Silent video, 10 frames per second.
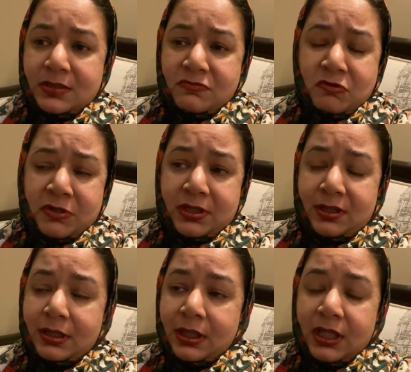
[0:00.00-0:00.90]

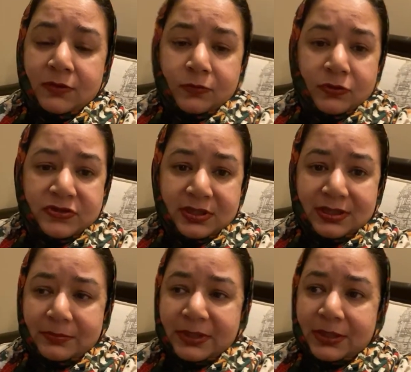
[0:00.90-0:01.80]
invoking 14th
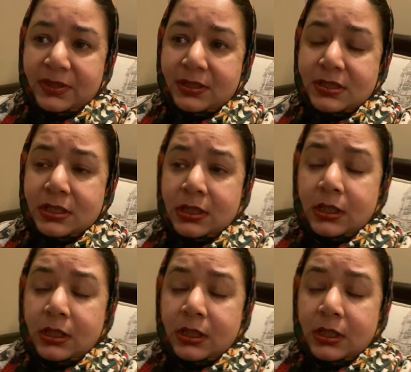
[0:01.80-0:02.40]
Amendment.